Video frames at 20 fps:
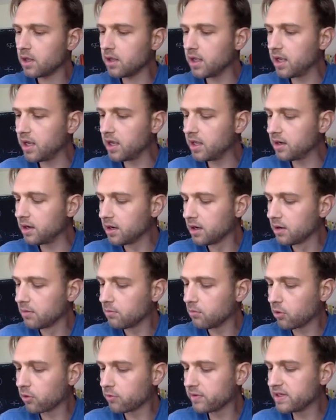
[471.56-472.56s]
And
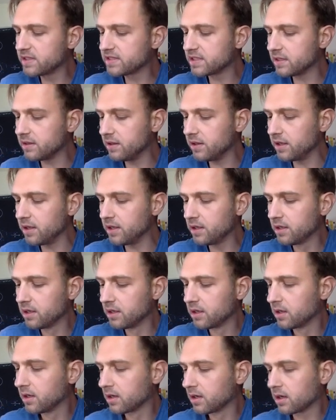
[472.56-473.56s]
more recently,
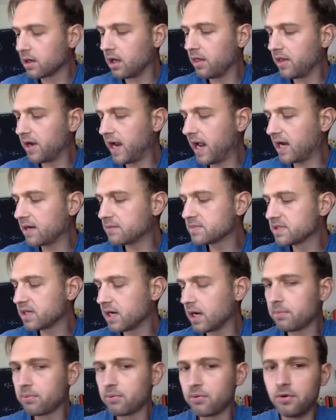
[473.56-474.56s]
Colin Adams and
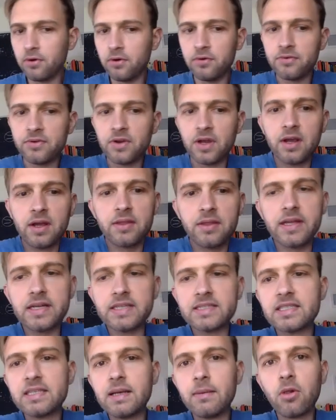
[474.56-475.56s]
I proved that a
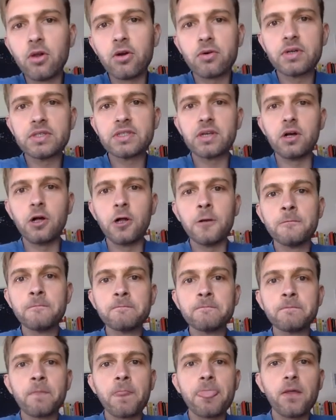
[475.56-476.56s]
similar result
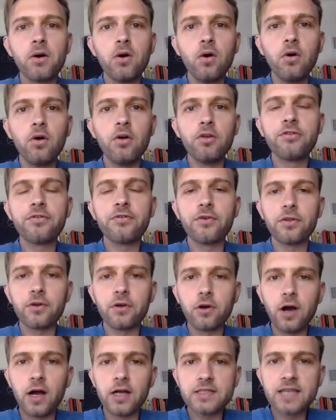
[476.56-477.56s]
holds for the
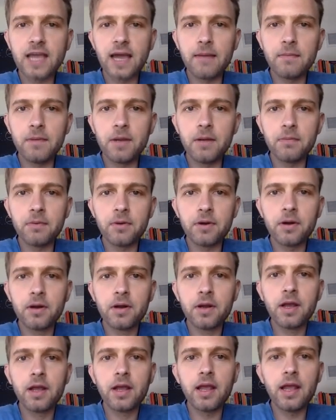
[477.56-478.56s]
crosscap number
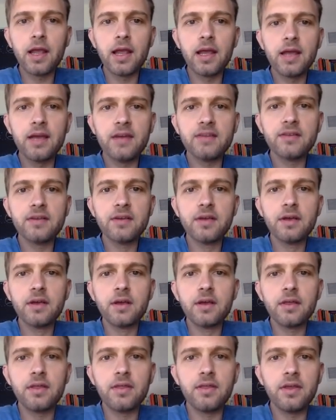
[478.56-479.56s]
and
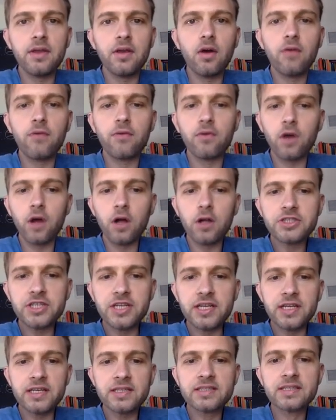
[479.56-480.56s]
the overall
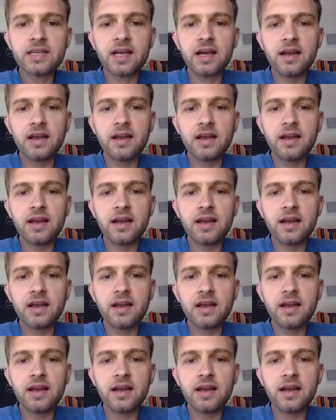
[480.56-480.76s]
genus.